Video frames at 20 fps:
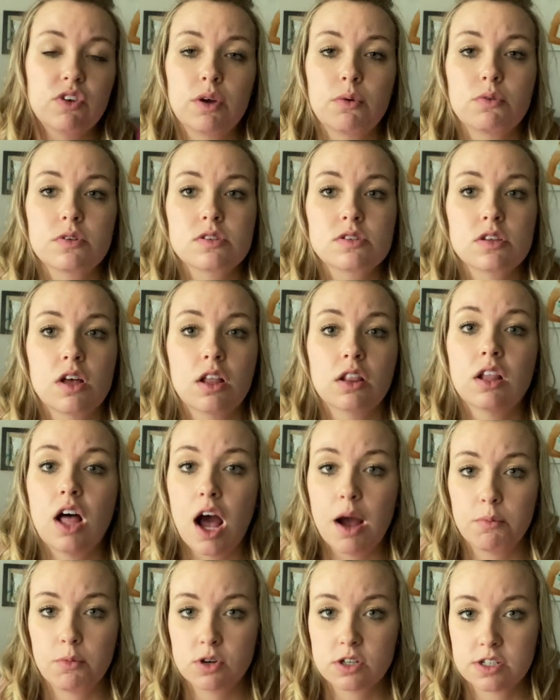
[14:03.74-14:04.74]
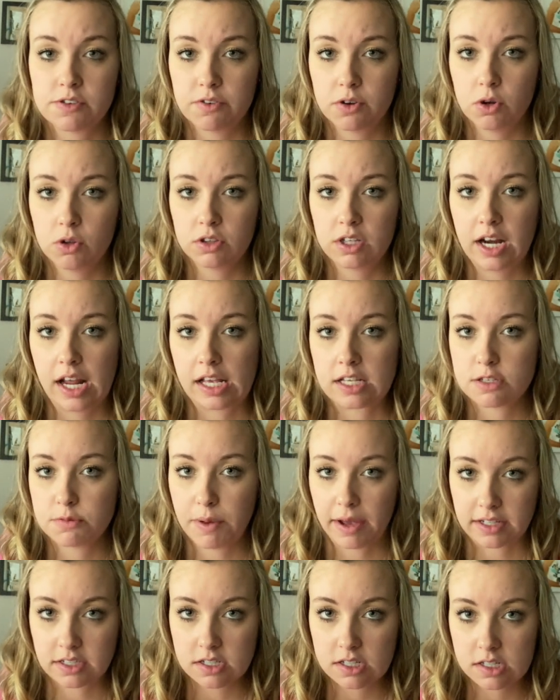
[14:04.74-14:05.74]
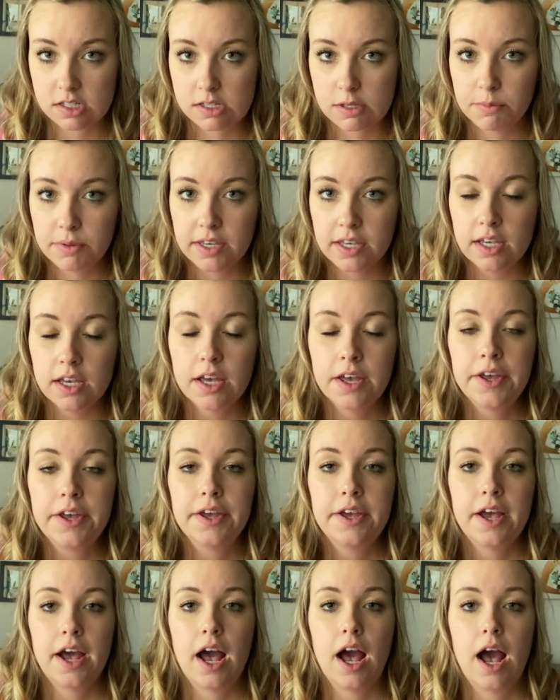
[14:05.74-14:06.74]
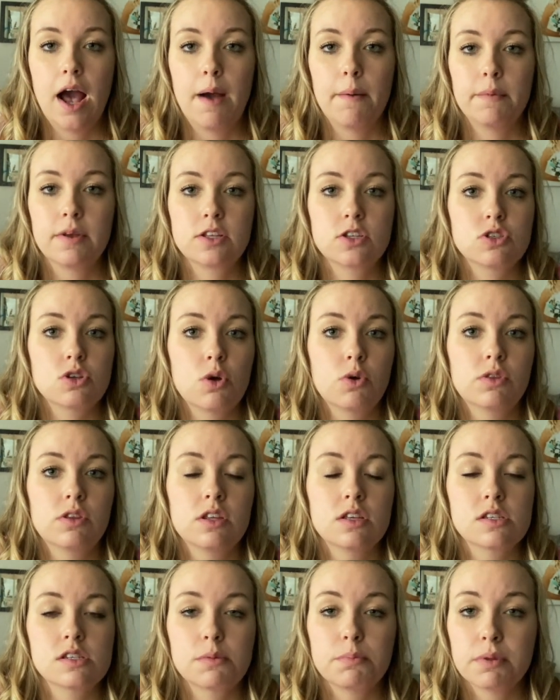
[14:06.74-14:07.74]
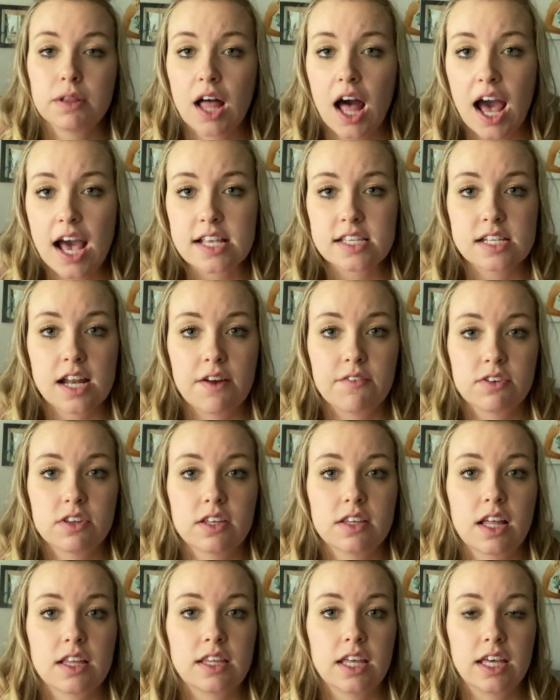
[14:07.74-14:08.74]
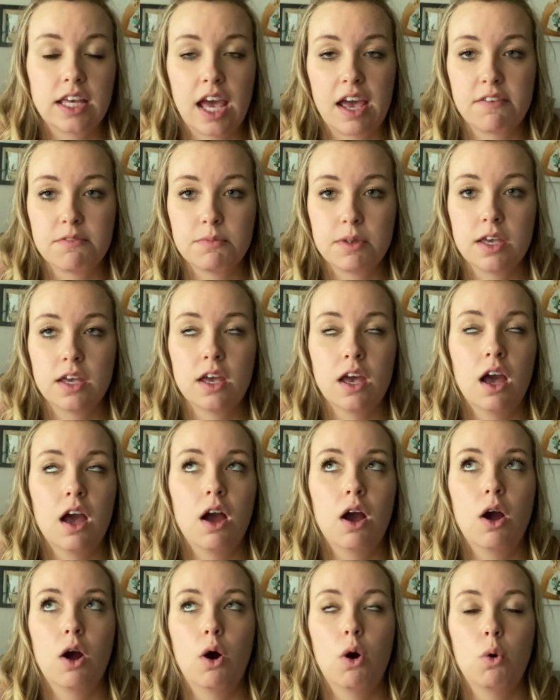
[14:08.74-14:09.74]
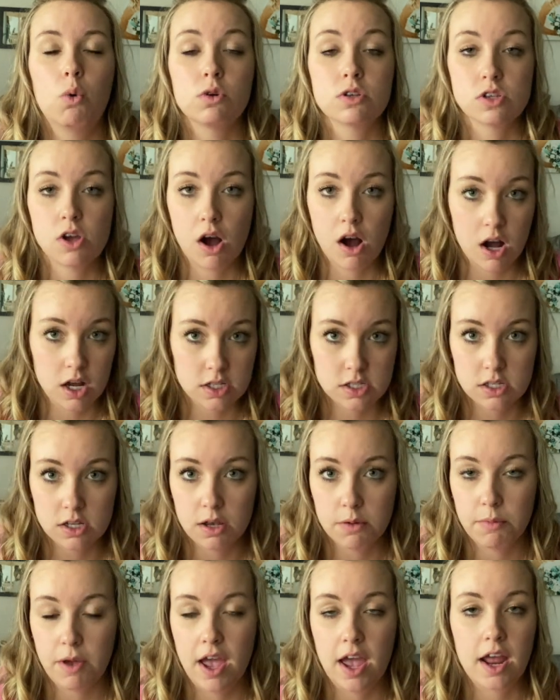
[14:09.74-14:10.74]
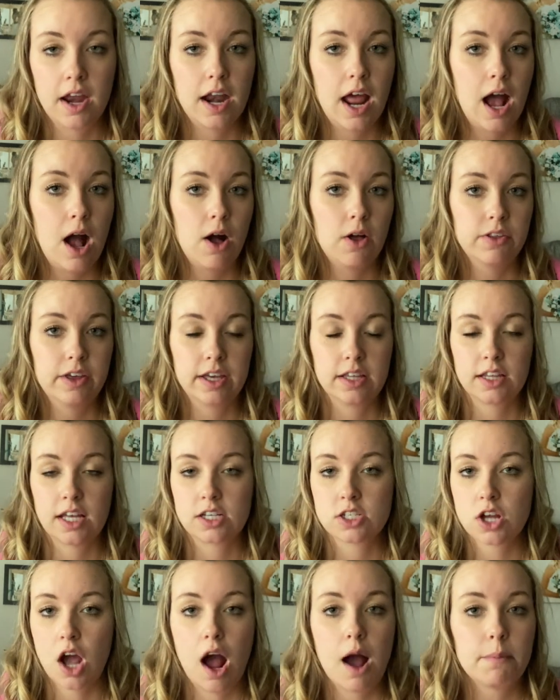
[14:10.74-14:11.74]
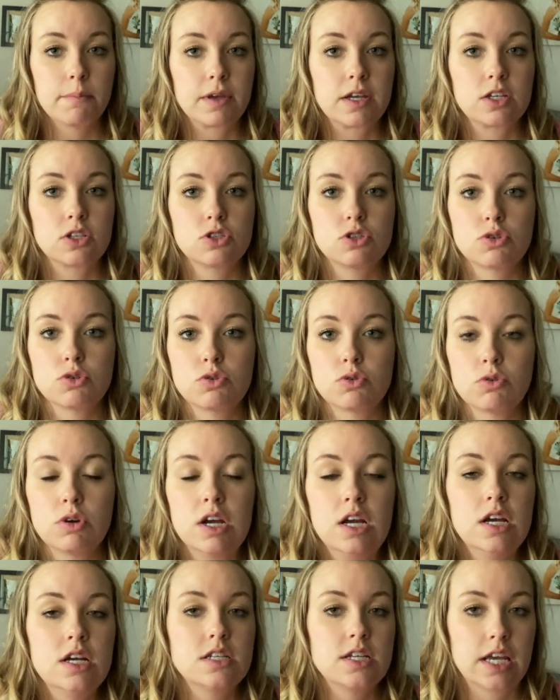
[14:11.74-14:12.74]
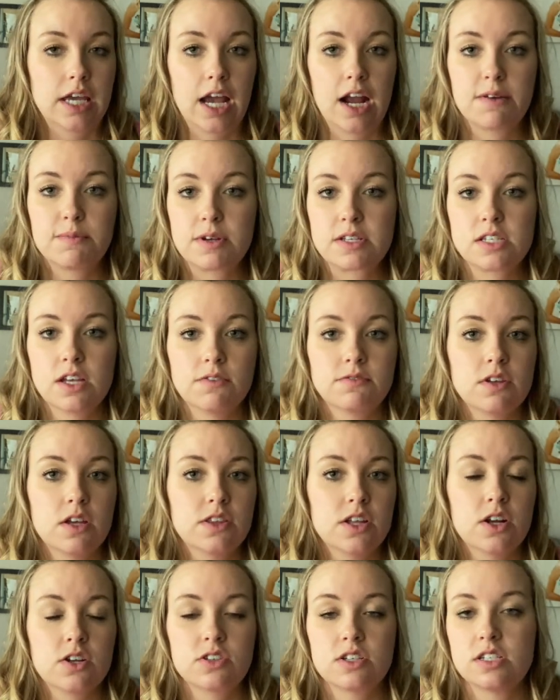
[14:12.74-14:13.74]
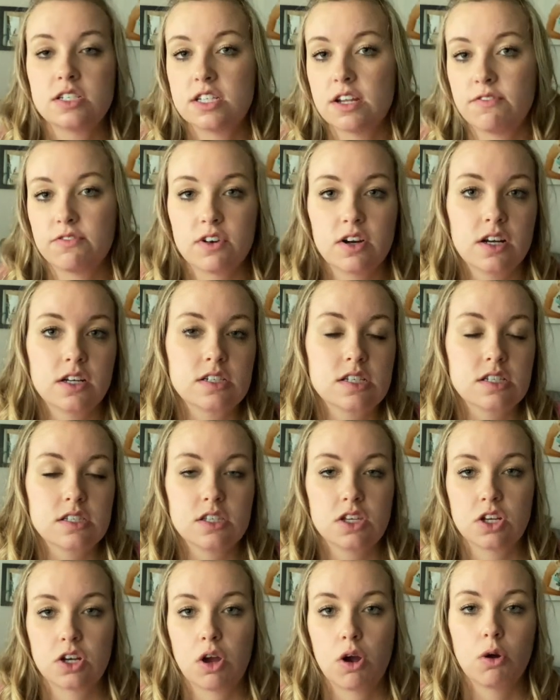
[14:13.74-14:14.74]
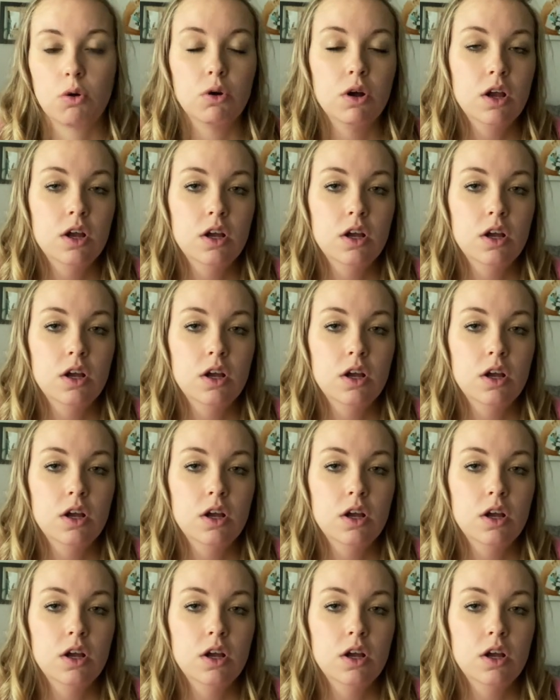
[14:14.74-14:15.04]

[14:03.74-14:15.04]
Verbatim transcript: It was a lot more difficult than I expected it to be. Um, and so the supplies and everything that they gave me was awesome, and how like they taught me to take care of myself down there, the different, you know,